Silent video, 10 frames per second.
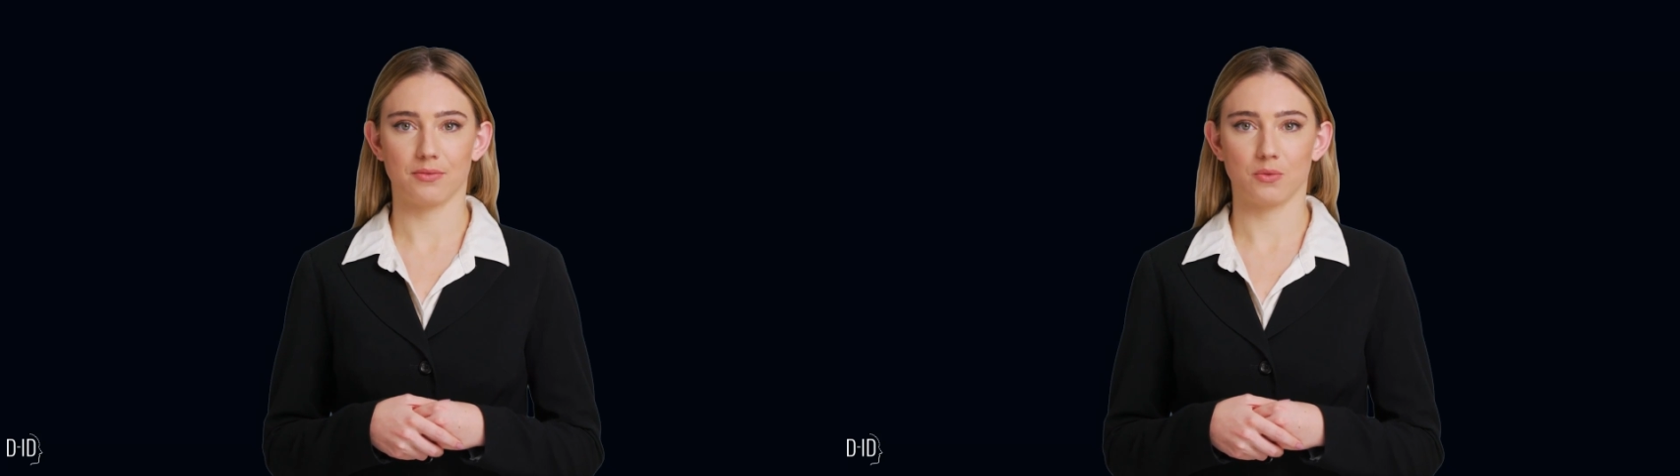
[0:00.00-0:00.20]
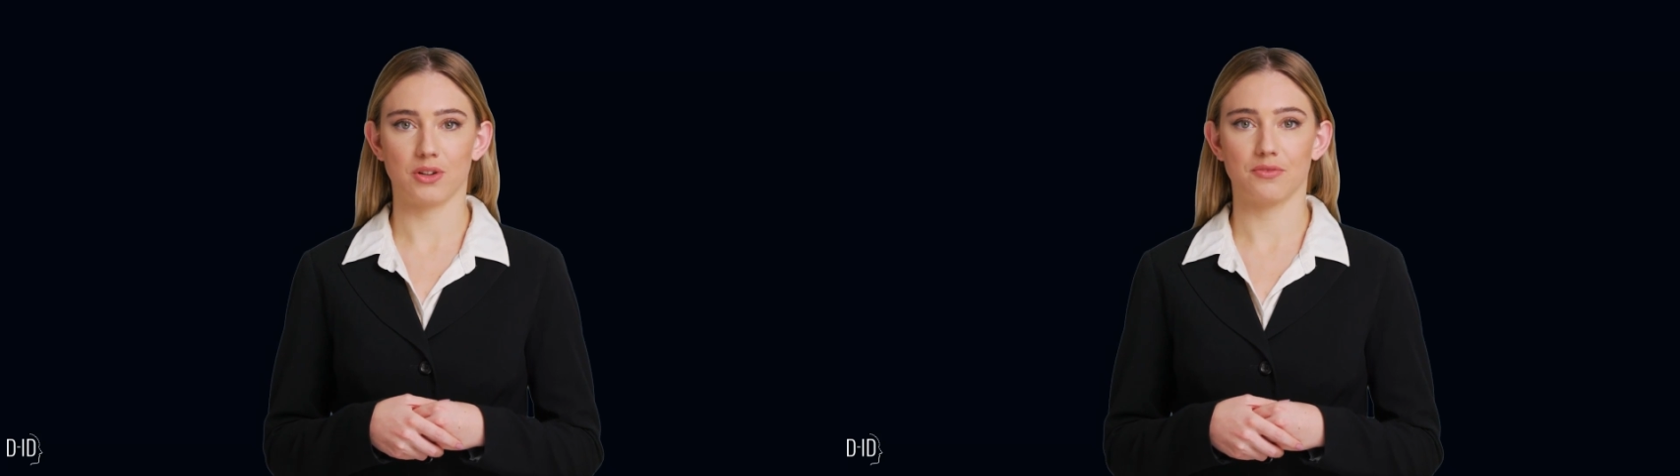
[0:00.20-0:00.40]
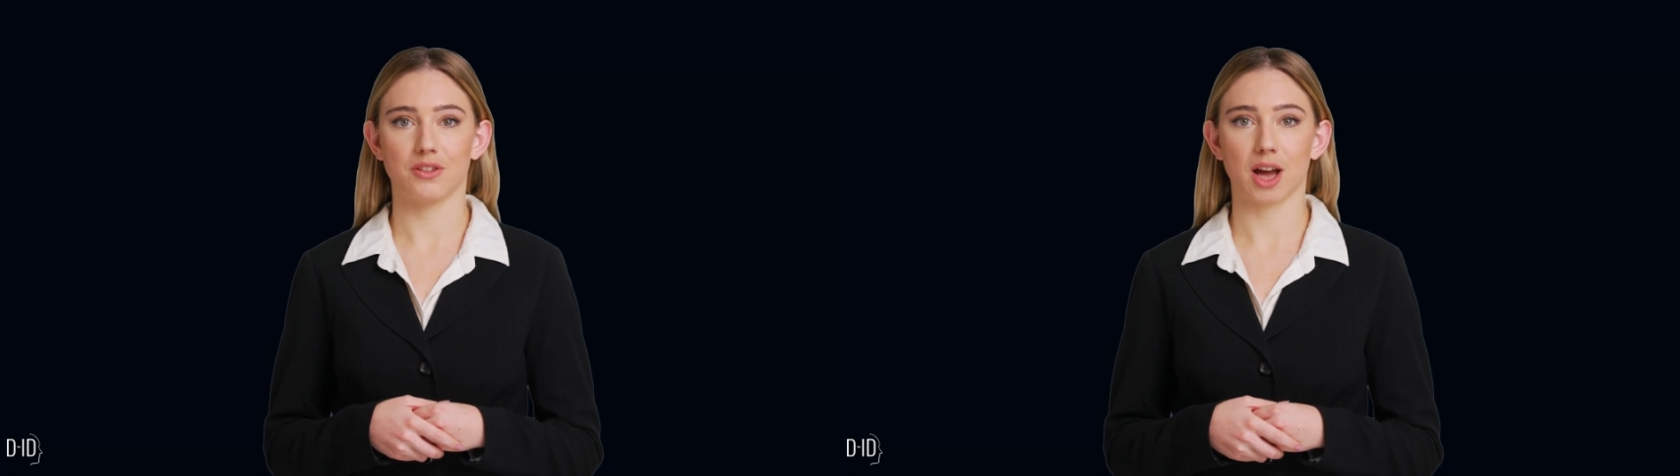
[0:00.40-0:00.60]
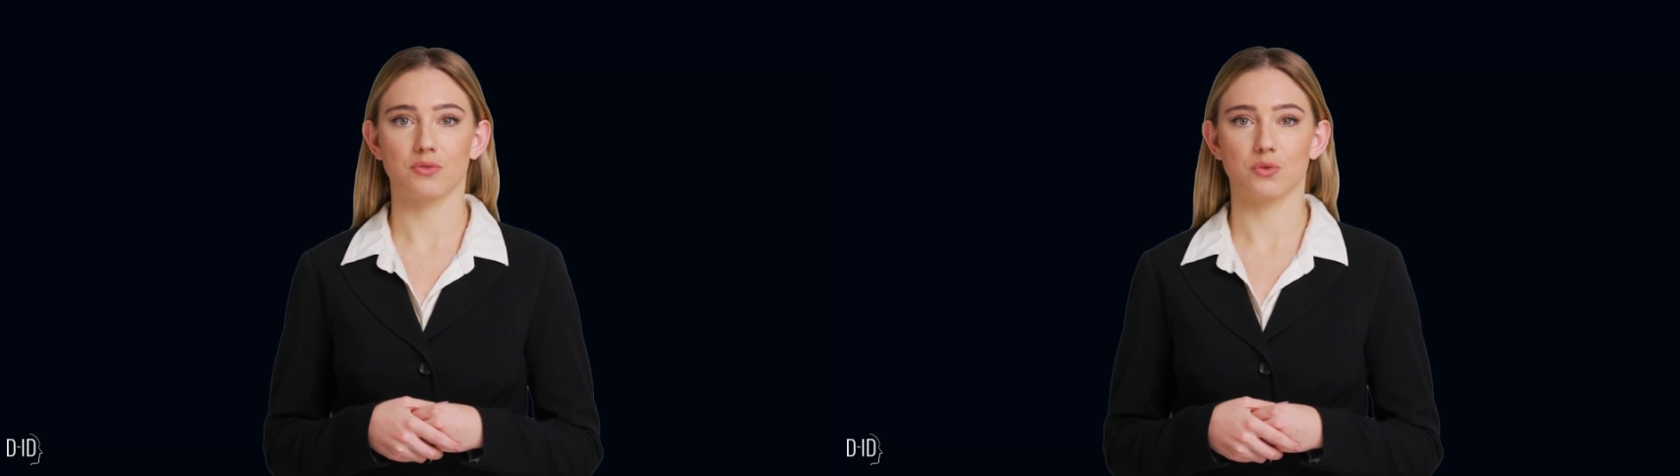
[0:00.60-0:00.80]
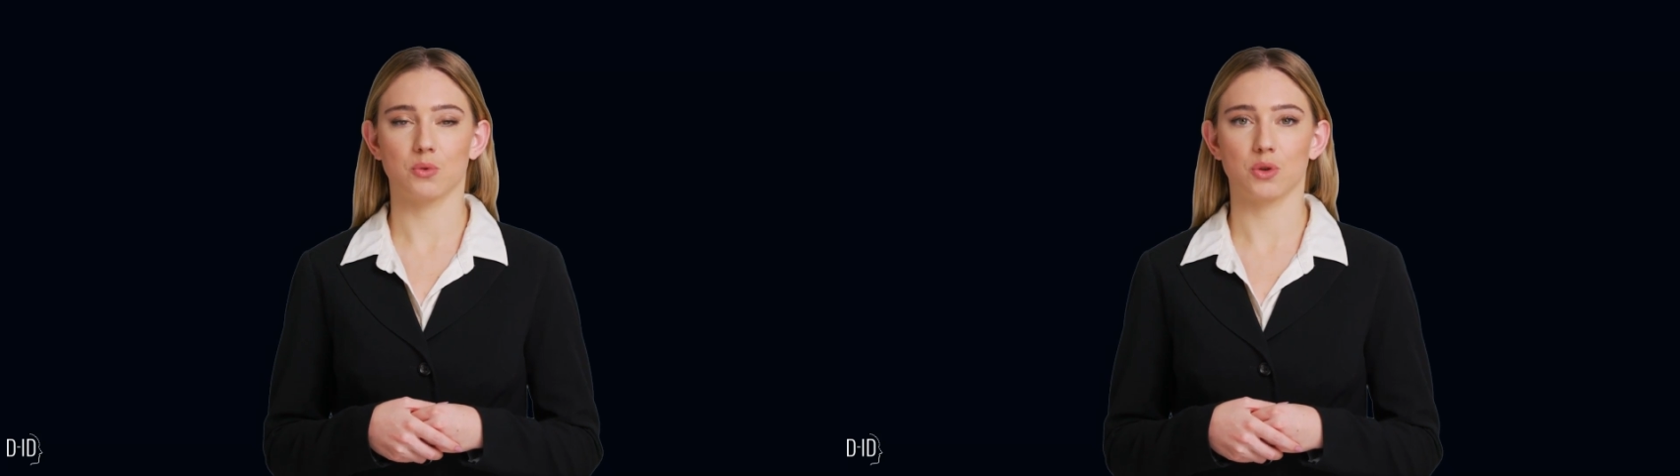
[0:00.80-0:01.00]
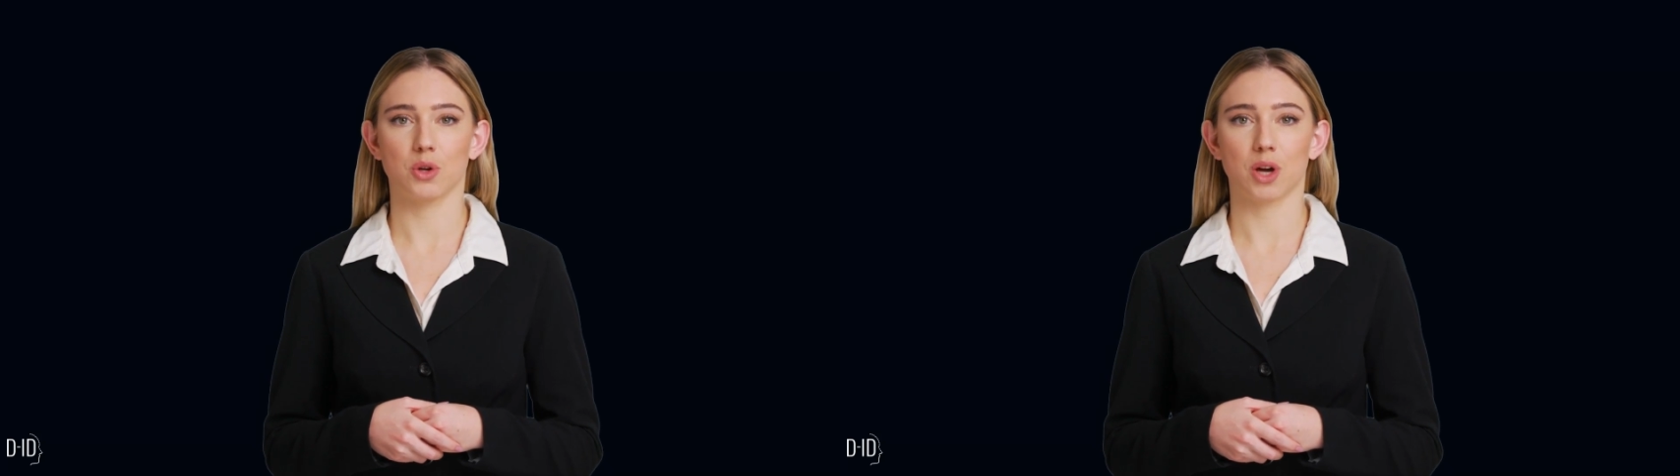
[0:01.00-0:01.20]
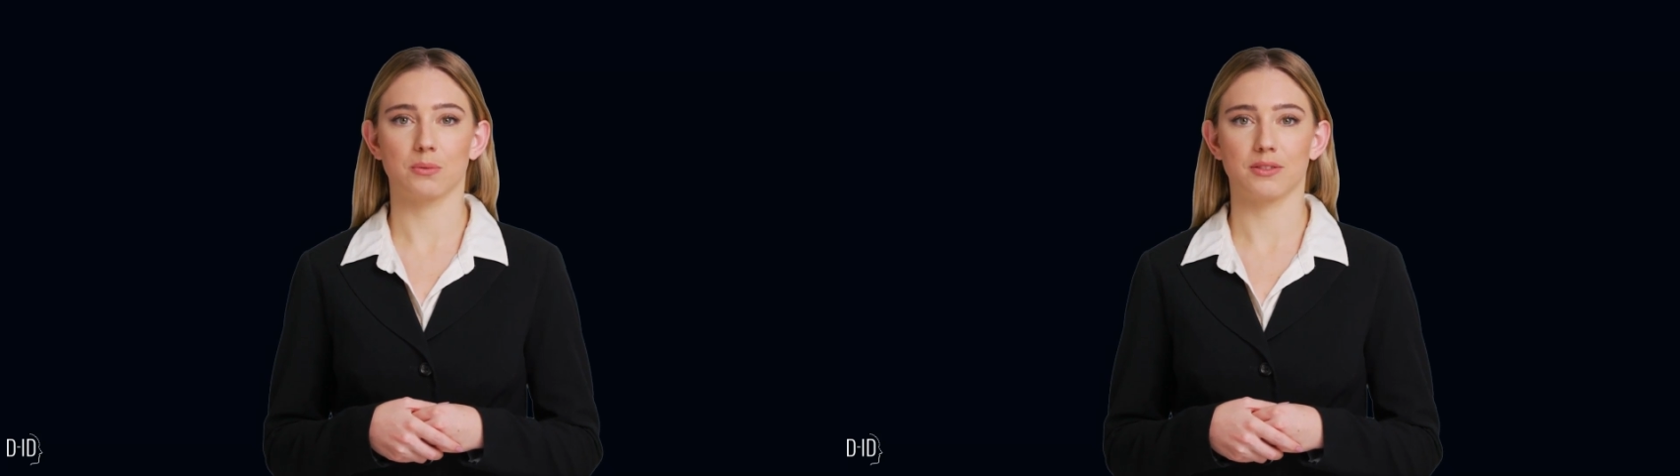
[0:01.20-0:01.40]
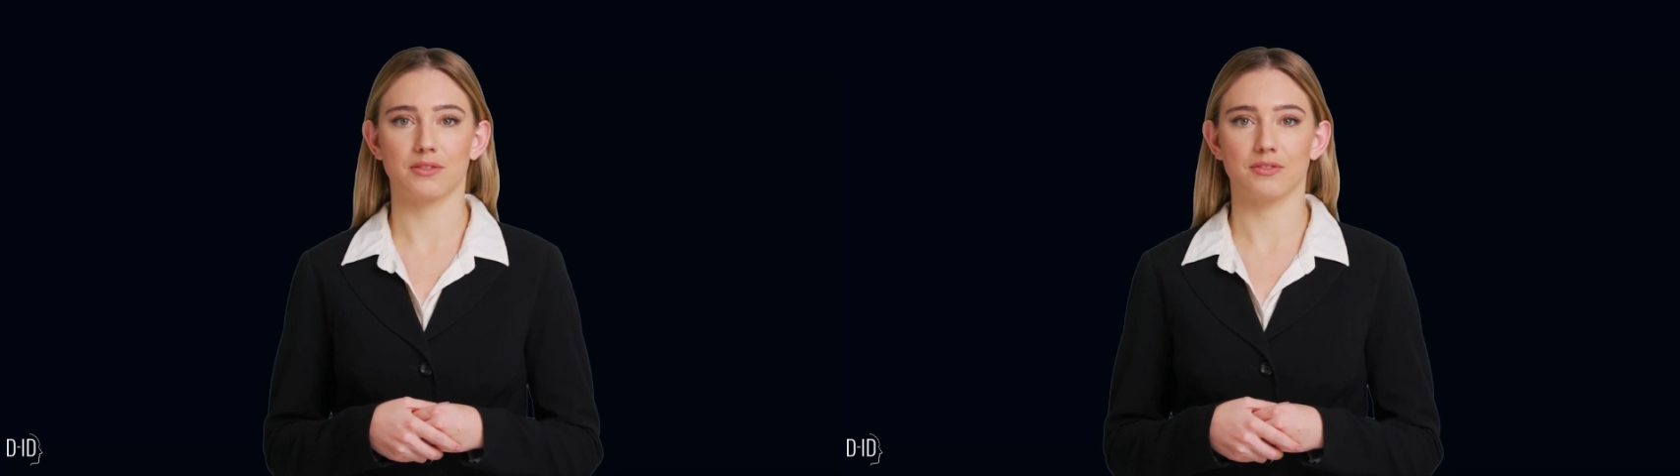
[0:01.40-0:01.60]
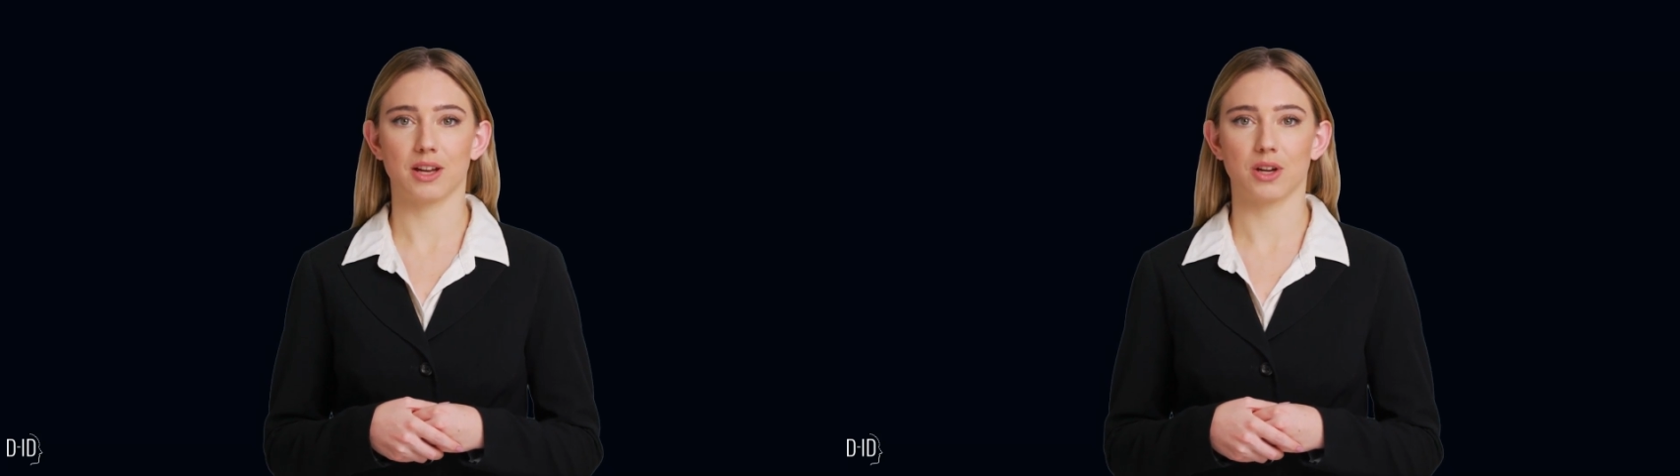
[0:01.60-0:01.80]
involves gathering requirements,